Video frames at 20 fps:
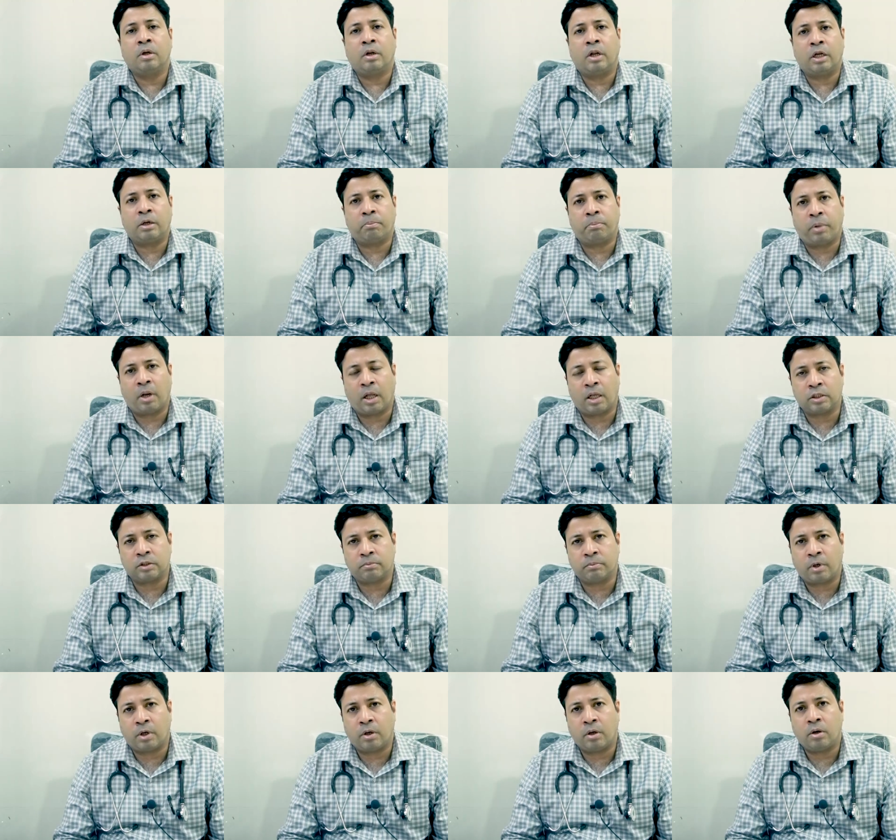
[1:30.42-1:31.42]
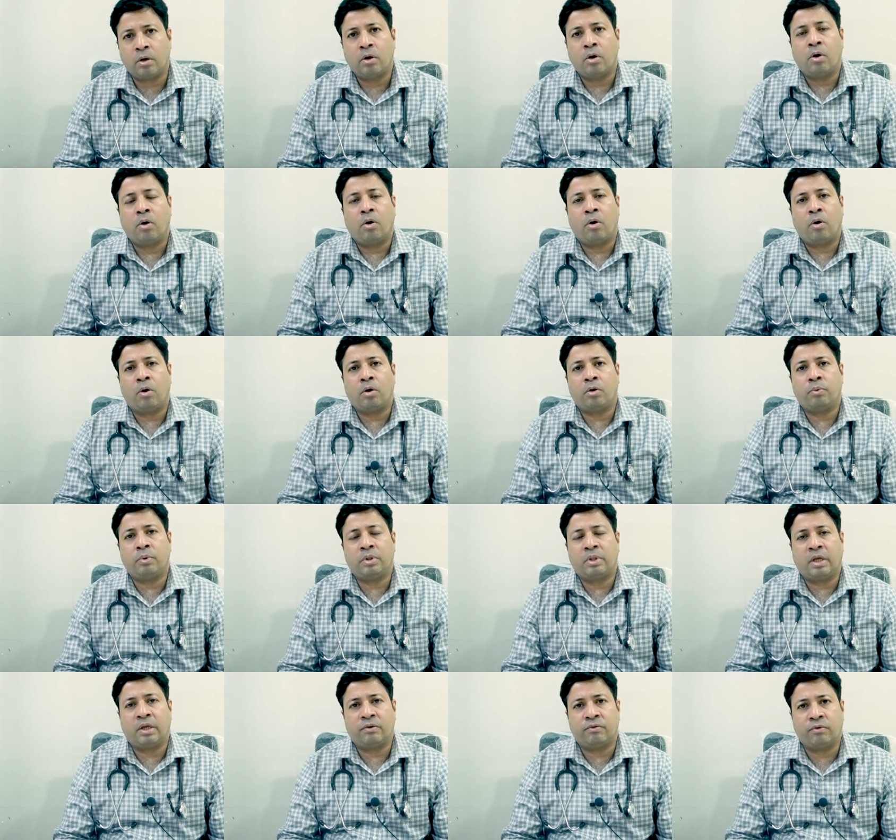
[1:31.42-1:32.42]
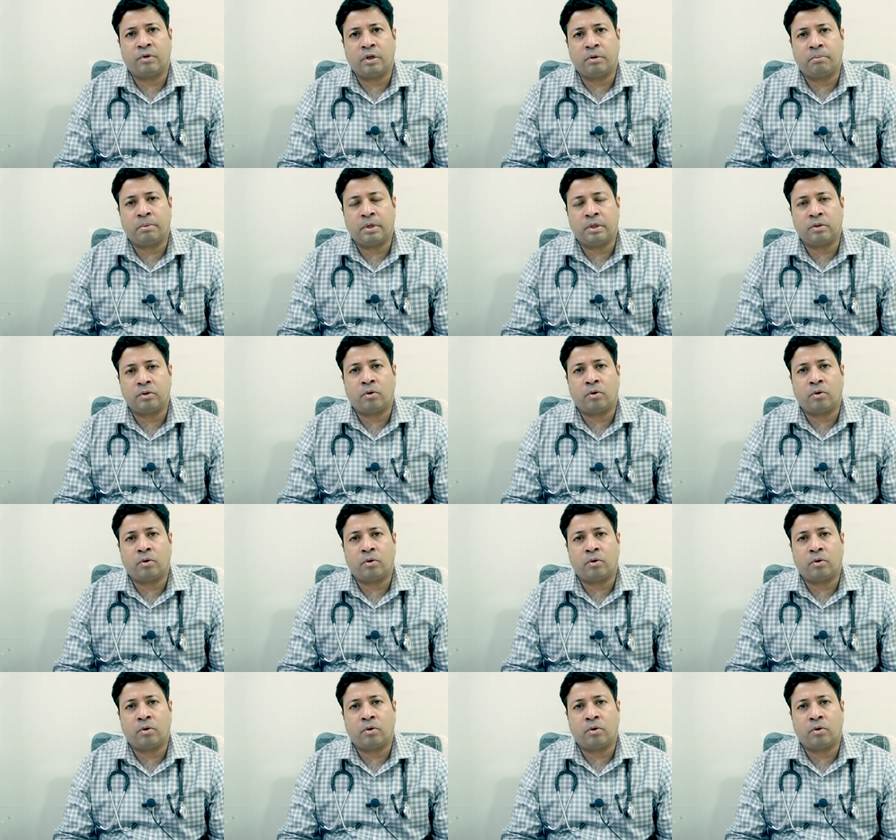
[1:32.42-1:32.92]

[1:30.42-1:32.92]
like plasma or with SDPs